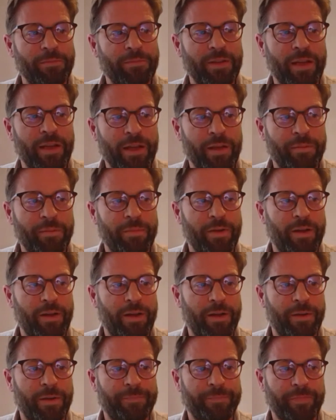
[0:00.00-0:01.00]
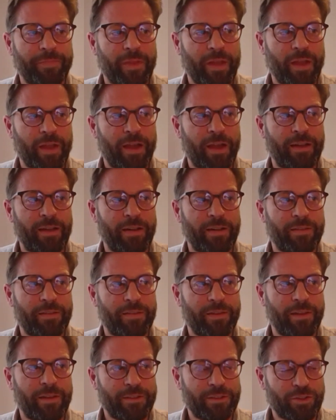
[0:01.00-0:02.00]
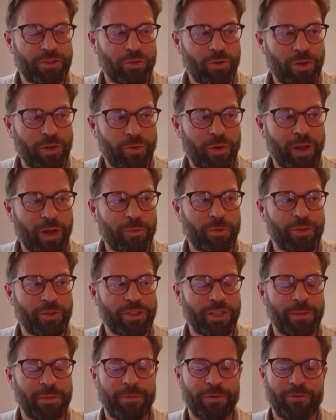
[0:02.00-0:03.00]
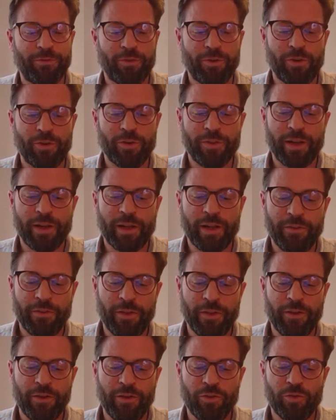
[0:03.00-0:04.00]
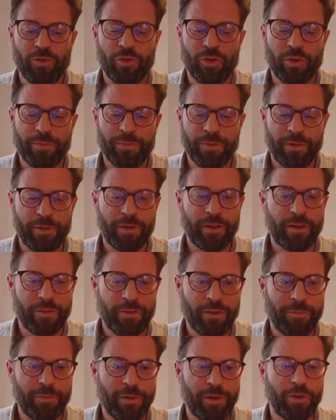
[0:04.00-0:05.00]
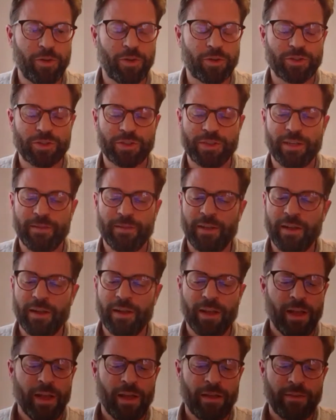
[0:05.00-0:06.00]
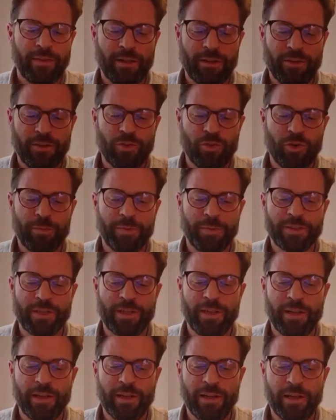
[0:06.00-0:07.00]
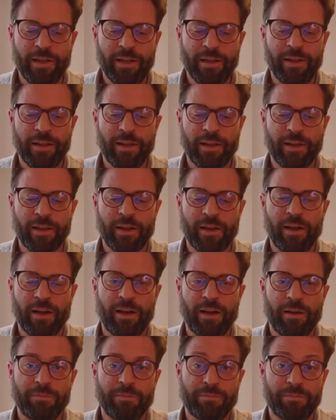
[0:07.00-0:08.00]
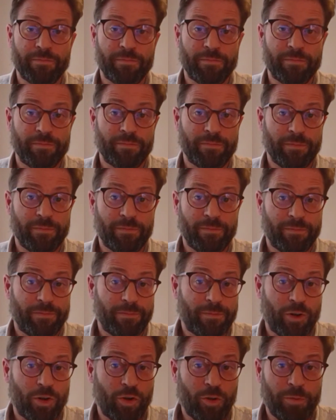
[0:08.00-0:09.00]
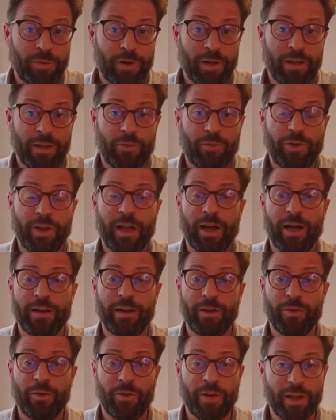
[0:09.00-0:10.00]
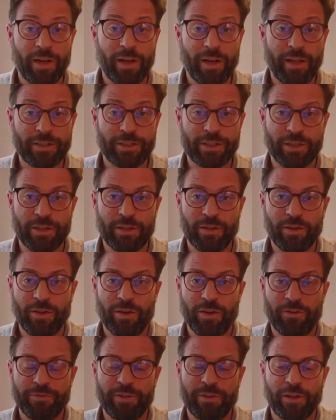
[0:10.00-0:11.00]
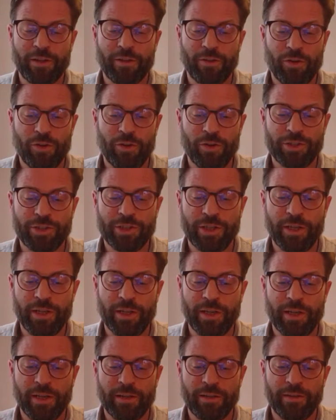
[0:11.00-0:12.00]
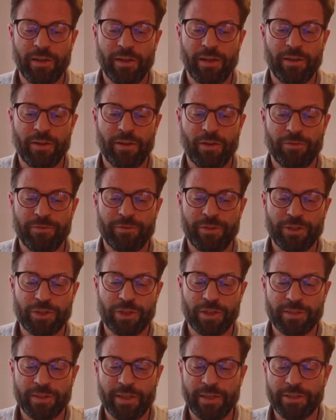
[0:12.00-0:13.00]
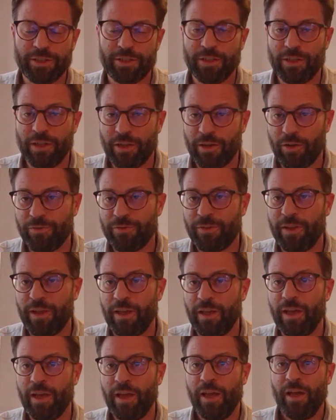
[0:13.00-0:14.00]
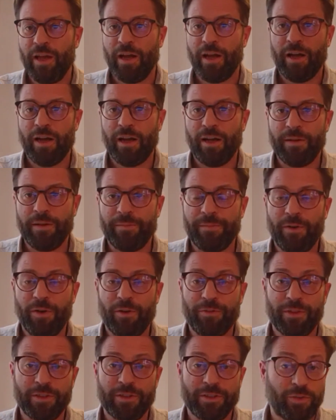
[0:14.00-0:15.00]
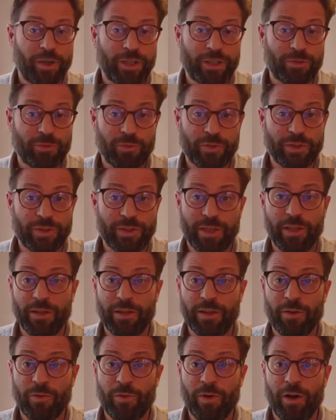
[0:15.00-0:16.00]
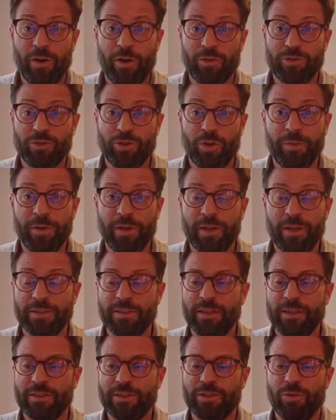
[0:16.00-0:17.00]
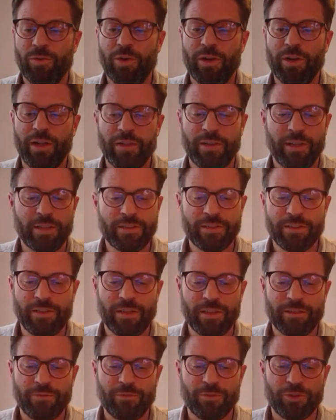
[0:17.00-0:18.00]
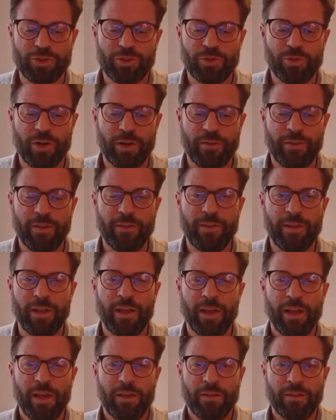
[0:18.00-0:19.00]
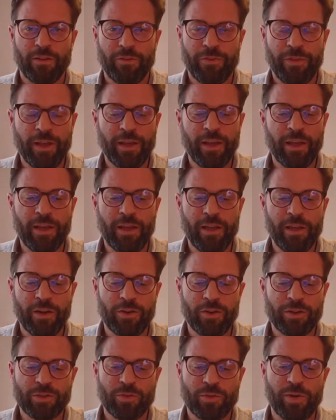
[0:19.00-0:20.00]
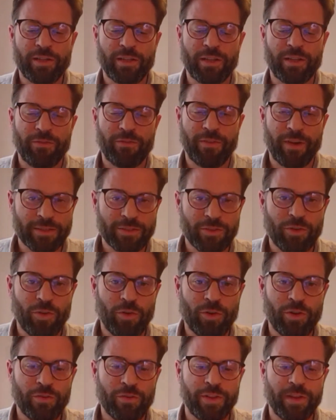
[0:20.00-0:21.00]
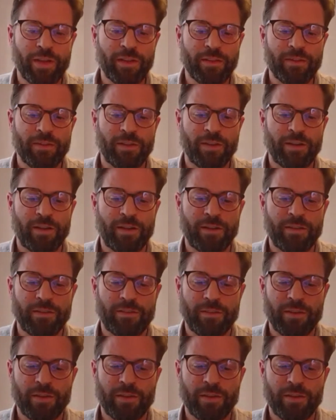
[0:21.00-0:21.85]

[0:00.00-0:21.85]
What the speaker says: time, and it's totally right what you said before, that I think Europe, and I think Billy also said that Europe is clearly leading globally regarding regulation of technology and of digitalization and of the situation we've seen around dominance and so on. And that's for sure. I think the thinking here is quite advanced on all of that, and